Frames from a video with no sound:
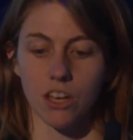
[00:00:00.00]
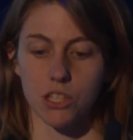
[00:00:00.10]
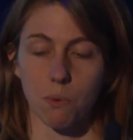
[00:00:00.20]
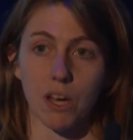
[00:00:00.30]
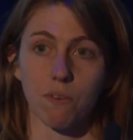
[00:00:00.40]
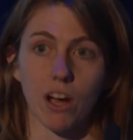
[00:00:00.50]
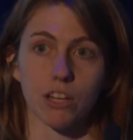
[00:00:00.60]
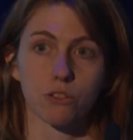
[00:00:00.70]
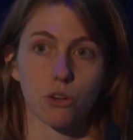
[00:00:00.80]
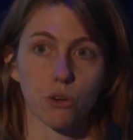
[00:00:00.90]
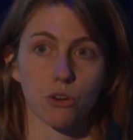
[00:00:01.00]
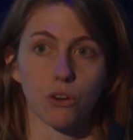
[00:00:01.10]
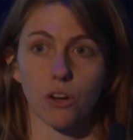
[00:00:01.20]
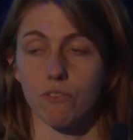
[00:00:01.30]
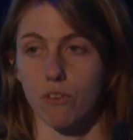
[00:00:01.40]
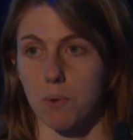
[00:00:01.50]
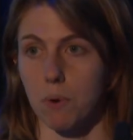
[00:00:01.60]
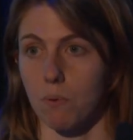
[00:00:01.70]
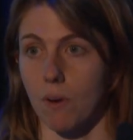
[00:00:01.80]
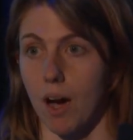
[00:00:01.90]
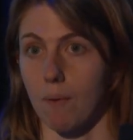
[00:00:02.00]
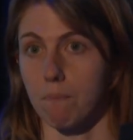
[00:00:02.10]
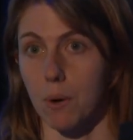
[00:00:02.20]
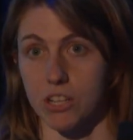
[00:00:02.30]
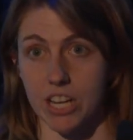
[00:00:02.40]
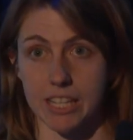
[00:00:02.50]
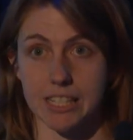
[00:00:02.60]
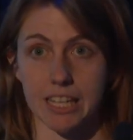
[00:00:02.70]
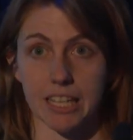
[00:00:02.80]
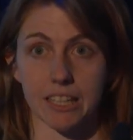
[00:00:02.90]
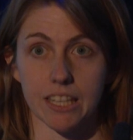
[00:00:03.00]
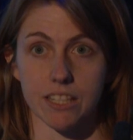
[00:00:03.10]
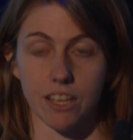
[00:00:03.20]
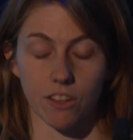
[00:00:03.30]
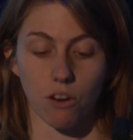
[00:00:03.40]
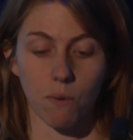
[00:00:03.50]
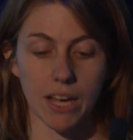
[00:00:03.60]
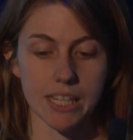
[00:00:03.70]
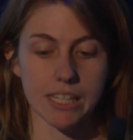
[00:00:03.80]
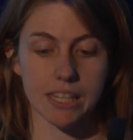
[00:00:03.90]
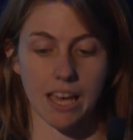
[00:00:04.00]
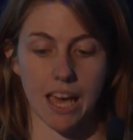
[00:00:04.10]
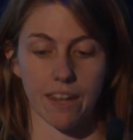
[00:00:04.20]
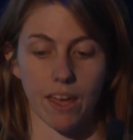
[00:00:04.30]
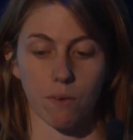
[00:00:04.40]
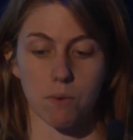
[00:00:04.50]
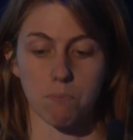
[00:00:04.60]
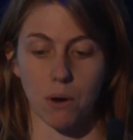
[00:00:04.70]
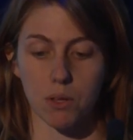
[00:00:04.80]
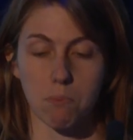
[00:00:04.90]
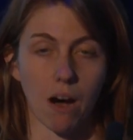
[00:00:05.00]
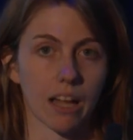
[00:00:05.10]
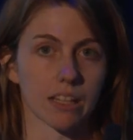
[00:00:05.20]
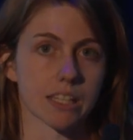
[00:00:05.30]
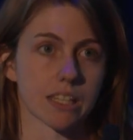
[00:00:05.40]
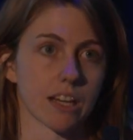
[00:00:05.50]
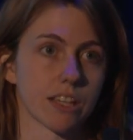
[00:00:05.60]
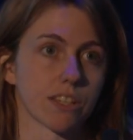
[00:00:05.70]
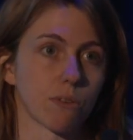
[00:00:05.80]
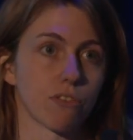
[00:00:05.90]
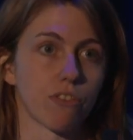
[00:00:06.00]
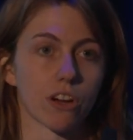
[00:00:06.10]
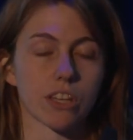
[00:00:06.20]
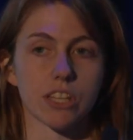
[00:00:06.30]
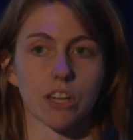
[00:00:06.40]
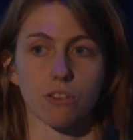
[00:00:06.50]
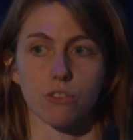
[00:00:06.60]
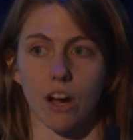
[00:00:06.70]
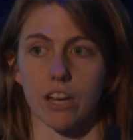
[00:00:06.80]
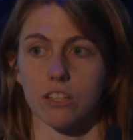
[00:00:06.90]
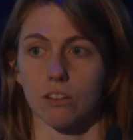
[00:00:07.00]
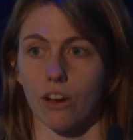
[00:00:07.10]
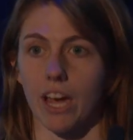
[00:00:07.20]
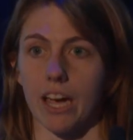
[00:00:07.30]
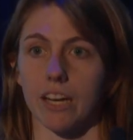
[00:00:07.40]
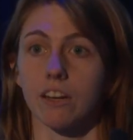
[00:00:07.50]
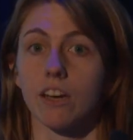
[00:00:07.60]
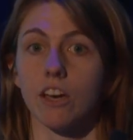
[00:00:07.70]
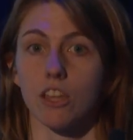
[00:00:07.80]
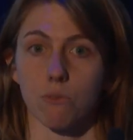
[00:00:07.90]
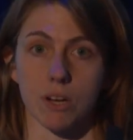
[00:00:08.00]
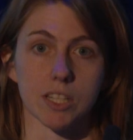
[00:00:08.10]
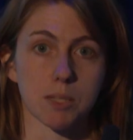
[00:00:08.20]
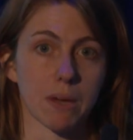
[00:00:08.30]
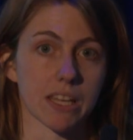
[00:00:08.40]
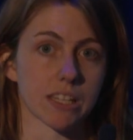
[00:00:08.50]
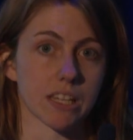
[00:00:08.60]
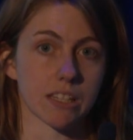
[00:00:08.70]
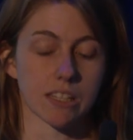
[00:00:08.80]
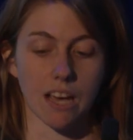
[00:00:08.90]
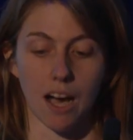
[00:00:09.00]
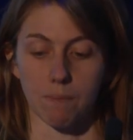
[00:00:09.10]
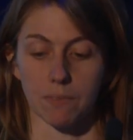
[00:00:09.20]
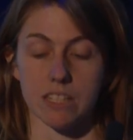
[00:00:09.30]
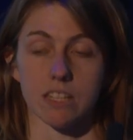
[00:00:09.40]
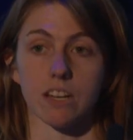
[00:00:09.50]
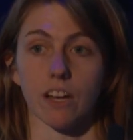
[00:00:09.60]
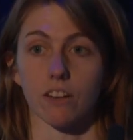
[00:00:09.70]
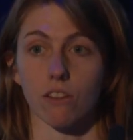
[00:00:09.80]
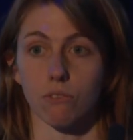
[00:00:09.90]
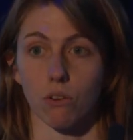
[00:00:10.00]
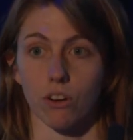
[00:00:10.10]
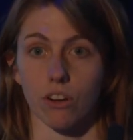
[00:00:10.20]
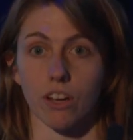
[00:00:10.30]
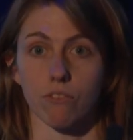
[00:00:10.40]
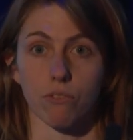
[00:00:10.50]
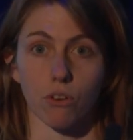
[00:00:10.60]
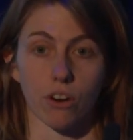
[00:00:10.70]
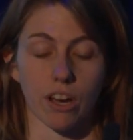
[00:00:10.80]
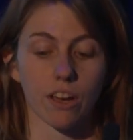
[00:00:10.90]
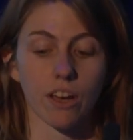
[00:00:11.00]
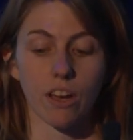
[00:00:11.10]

So we run 2 invertebrate projects in the Southern Otways, and they were both pilot studies that were focusing on trying to locate threatened species listed under the Flora and Fauna